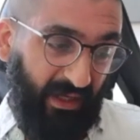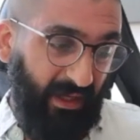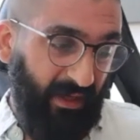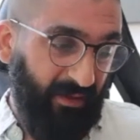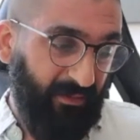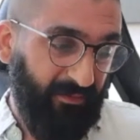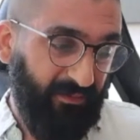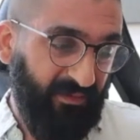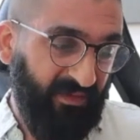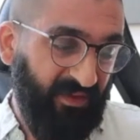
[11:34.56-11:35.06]

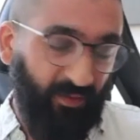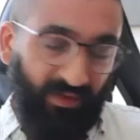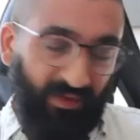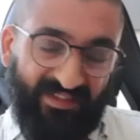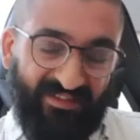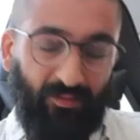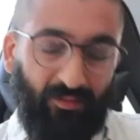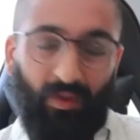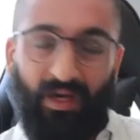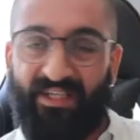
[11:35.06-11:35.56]
the reason
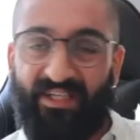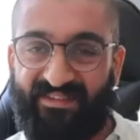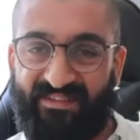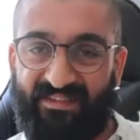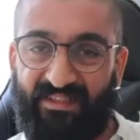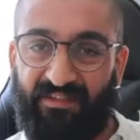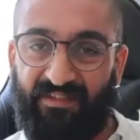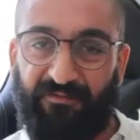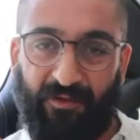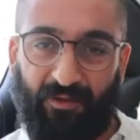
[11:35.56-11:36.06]
why it's
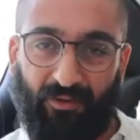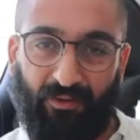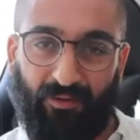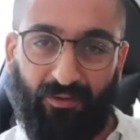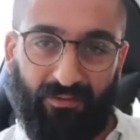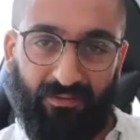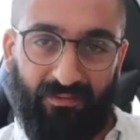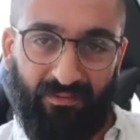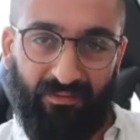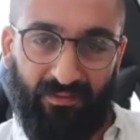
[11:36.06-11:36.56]
difficult,
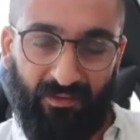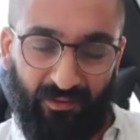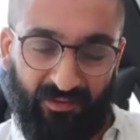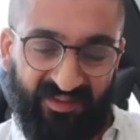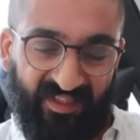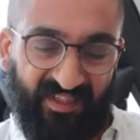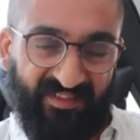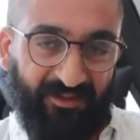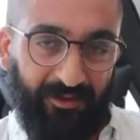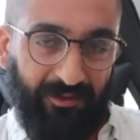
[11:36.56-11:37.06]
Rules, as
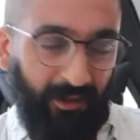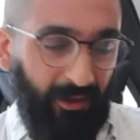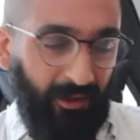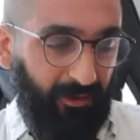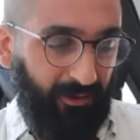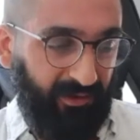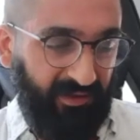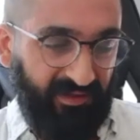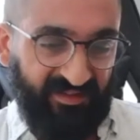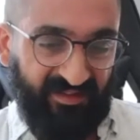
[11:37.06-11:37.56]
you know,
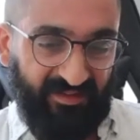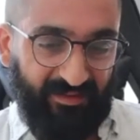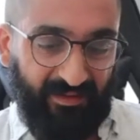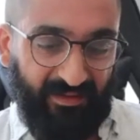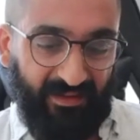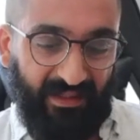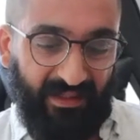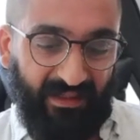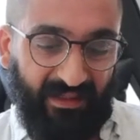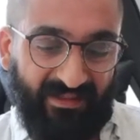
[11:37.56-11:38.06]
is
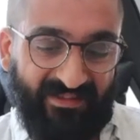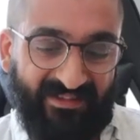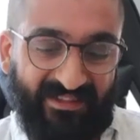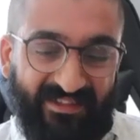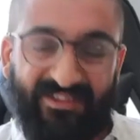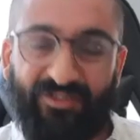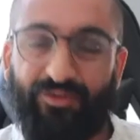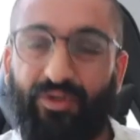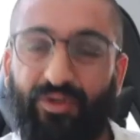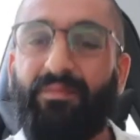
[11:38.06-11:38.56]
it's
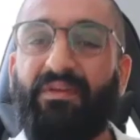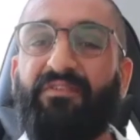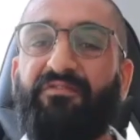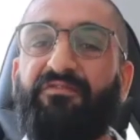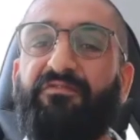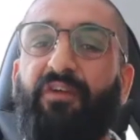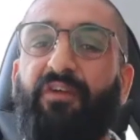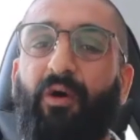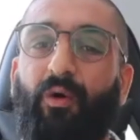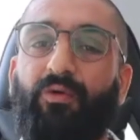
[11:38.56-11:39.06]
extremely
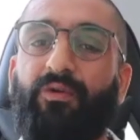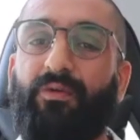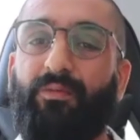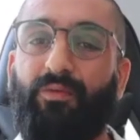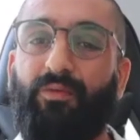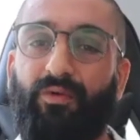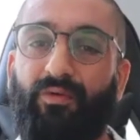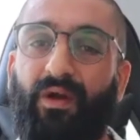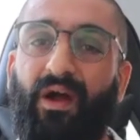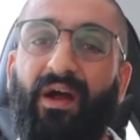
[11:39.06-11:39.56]
vulnerable,
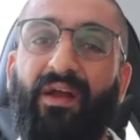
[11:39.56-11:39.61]
right?